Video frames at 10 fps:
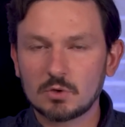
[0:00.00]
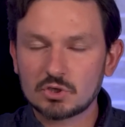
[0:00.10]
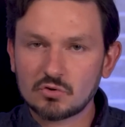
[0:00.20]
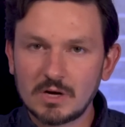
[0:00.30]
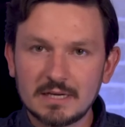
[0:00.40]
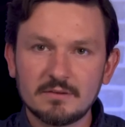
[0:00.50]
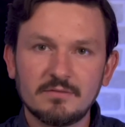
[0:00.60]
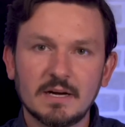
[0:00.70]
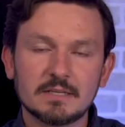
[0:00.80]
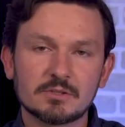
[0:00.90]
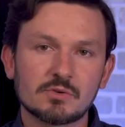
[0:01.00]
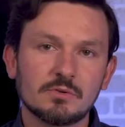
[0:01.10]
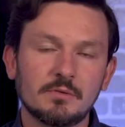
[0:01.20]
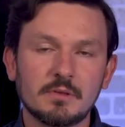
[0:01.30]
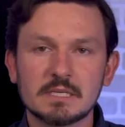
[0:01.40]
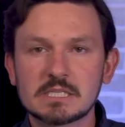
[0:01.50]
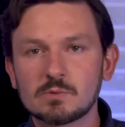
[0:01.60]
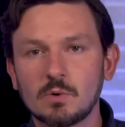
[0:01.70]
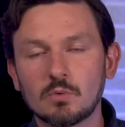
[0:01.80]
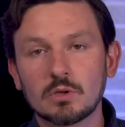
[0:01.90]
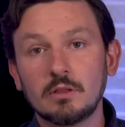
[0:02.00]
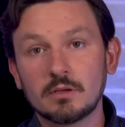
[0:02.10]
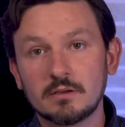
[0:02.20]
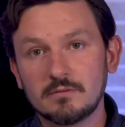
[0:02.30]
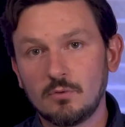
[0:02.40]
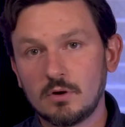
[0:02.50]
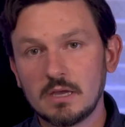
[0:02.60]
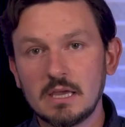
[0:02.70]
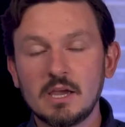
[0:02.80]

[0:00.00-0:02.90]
we're trying to find truth, this is what we're looking for.